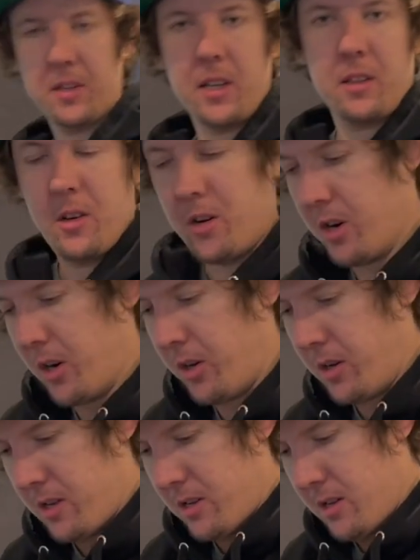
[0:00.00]
take the whole
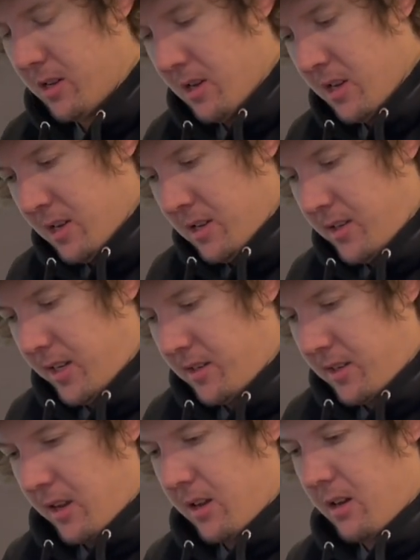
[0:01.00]
seat
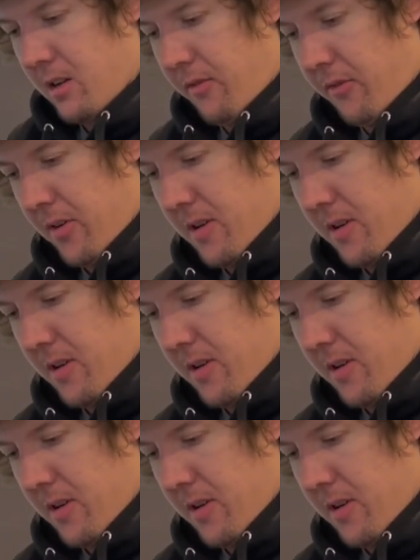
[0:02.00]
stay off.